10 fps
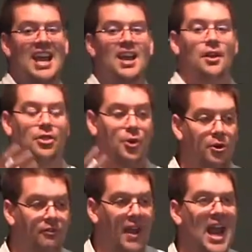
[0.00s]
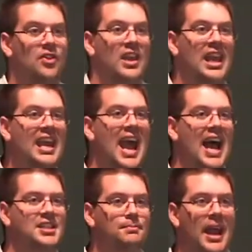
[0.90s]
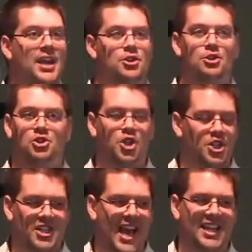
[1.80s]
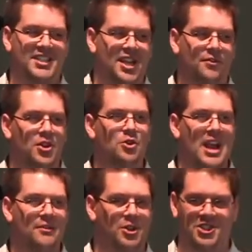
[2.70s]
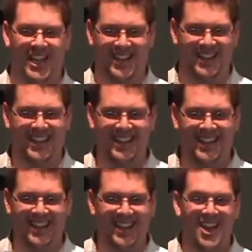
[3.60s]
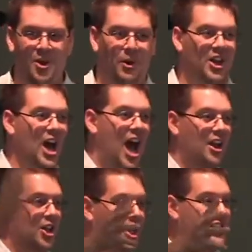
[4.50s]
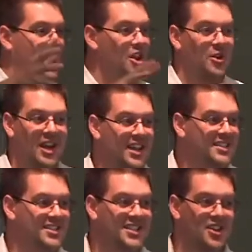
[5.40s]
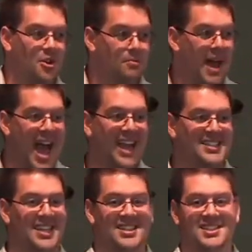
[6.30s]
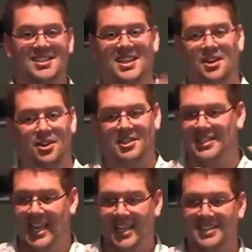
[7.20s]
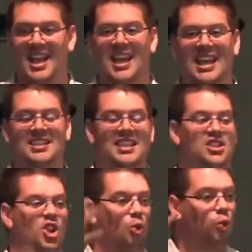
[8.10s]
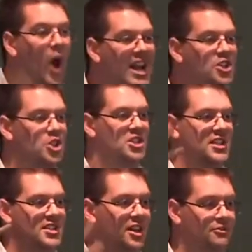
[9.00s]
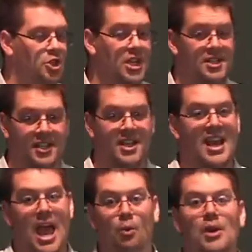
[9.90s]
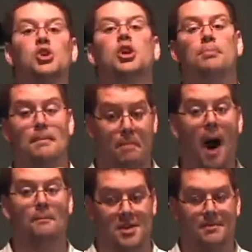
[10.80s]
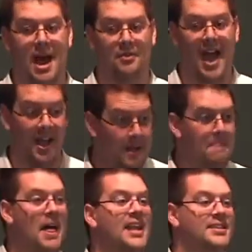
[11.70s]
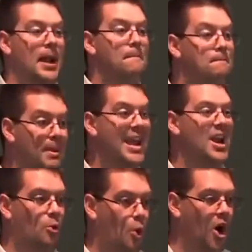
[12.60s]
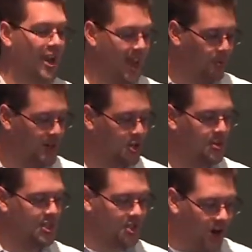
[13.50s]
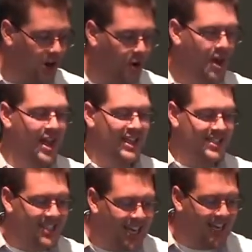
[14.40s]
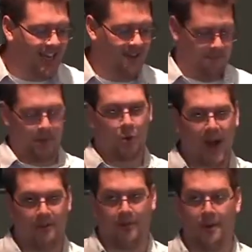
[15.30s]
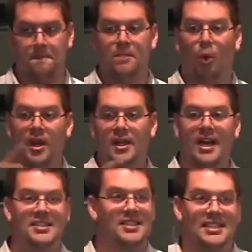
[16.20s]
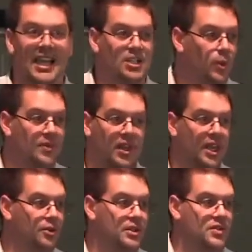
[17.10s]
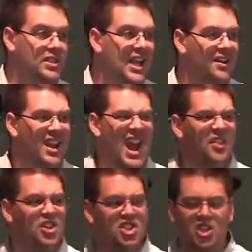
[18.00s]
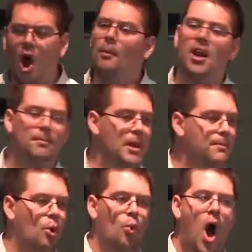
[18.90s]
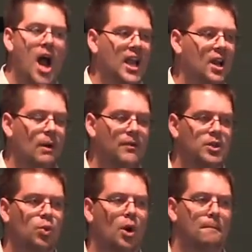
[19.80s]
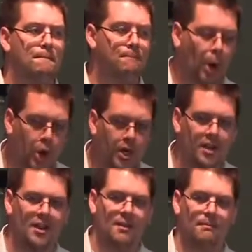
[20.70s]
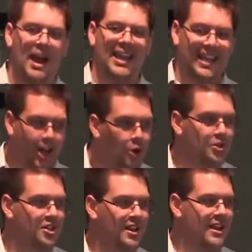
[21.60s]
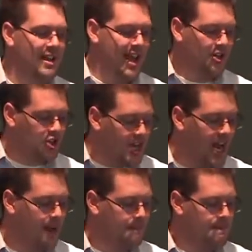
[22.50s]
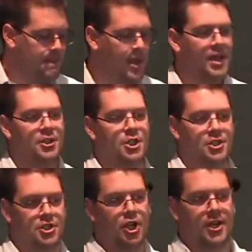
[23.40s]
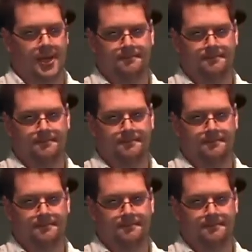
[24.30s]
through faith, he has made you just as if you never sinned. When God looks at you, he doesn't see your past, he doesn't see your sins, he sees the righteousness of Jesus. And we should be pumped about that. That is a big work, and we should be so stinking grateful. What he does is he takes away the guilt of sin. And there's so many people walking around this world burdened by guilt and shame. Jesus took it.